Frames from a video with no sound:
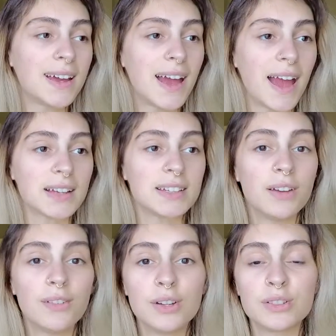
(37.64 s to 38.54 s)

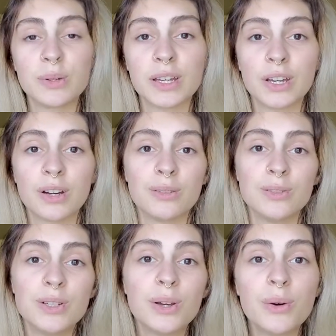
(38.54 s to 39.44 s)
activities we can go
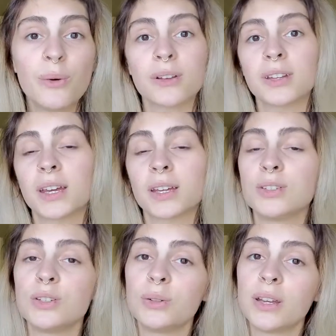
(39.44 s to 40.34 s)
do or that I
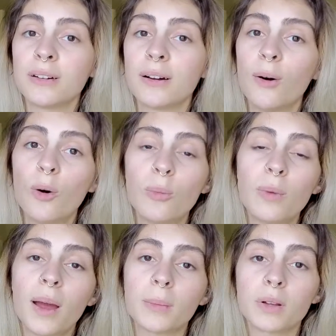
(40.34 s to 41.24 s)
can do here at home,
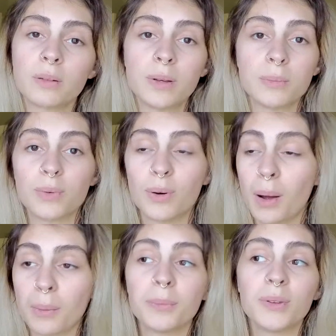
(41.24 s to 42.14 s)
I'm going to be
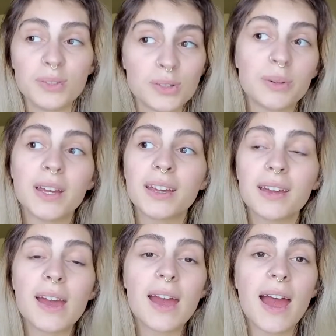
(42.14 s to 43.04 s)
probably
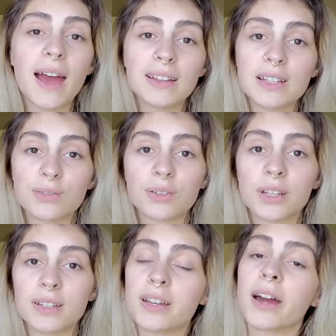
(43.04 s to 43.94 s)
doing at least for
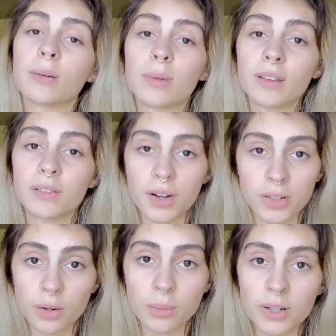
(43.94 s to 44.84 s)
the entire month of
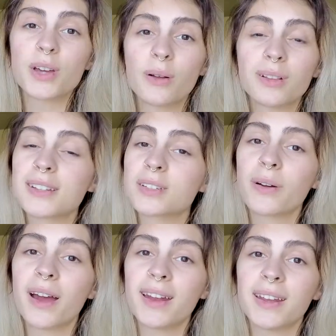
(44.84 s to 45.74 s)
October. So let's go
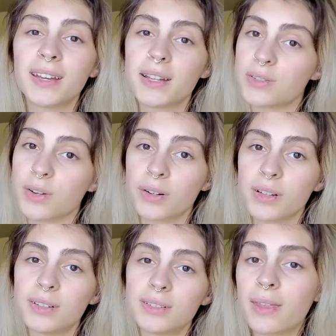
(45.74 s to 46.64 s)
ahead and get
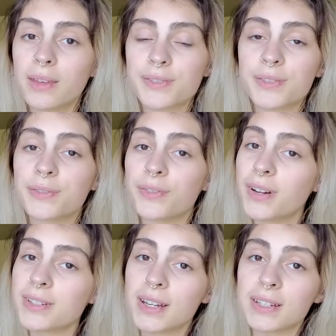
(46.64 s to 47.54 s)
started. This
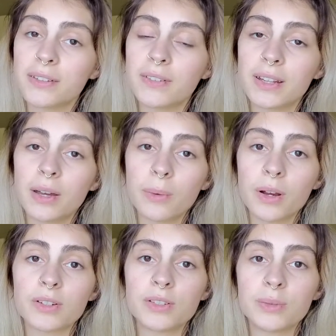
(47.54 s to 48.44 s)
first activity that we
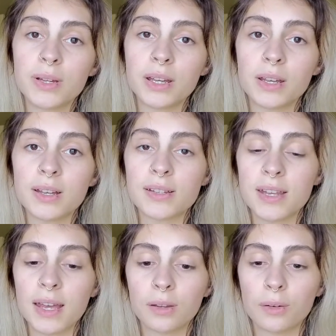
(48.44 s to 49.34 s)
are doing is
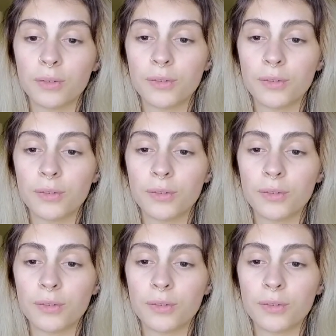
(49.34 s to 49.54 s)
a little